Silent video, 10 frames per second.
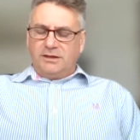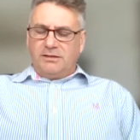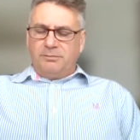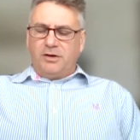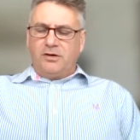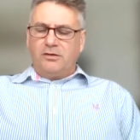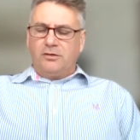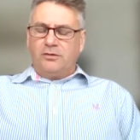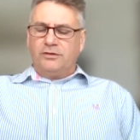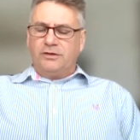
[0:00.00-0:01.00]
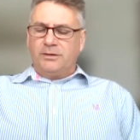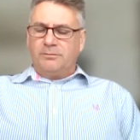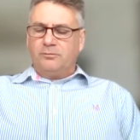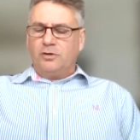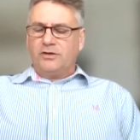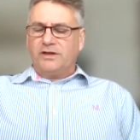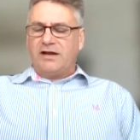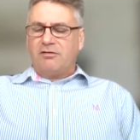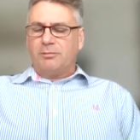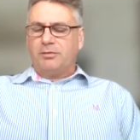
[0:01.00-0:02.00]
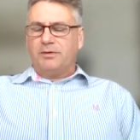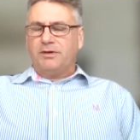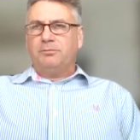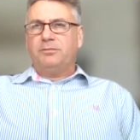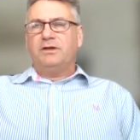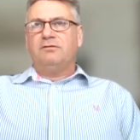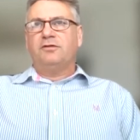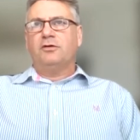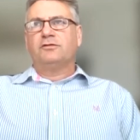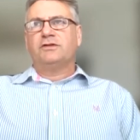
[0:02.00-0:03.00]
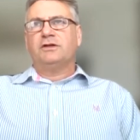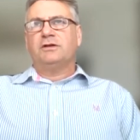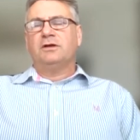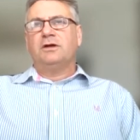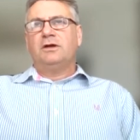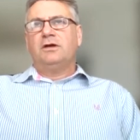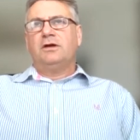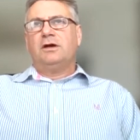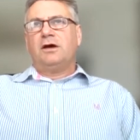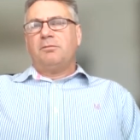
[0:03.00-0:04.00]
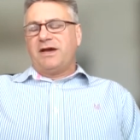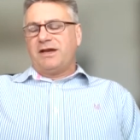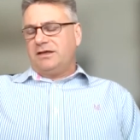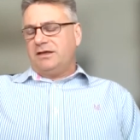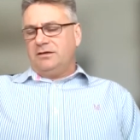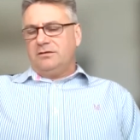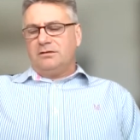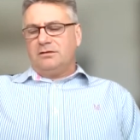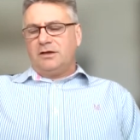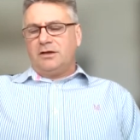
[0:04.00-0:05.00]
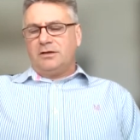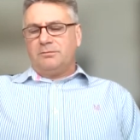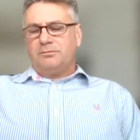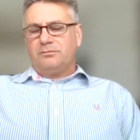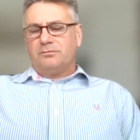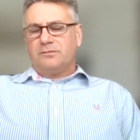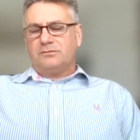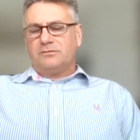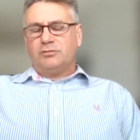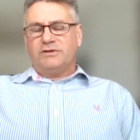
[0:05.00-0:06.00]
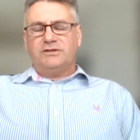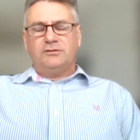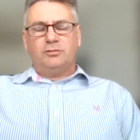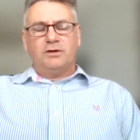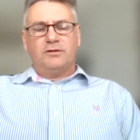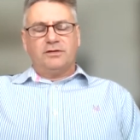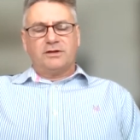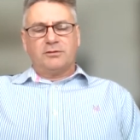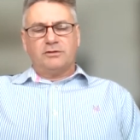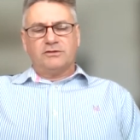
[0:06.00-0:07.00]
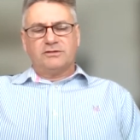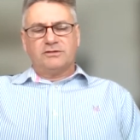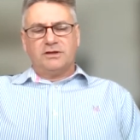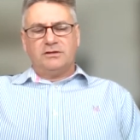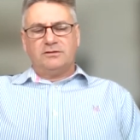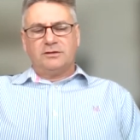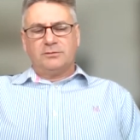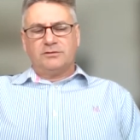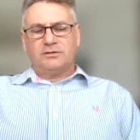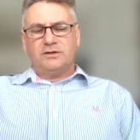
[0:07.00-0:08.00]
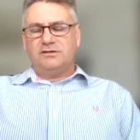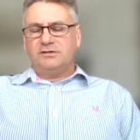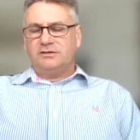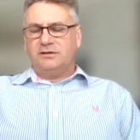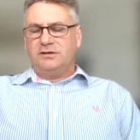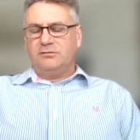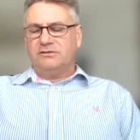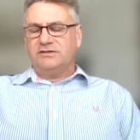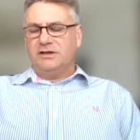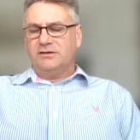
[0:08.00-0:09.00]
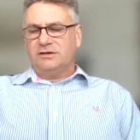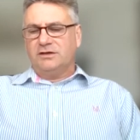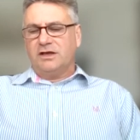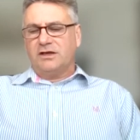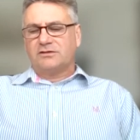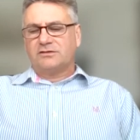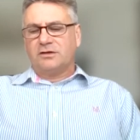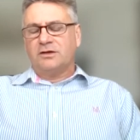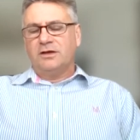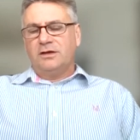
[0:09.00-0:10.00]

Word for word: in part on um, work that Arup had been involved in uh, back in um, twenty twelve, I think it was, in terms of the City Resilience Index. So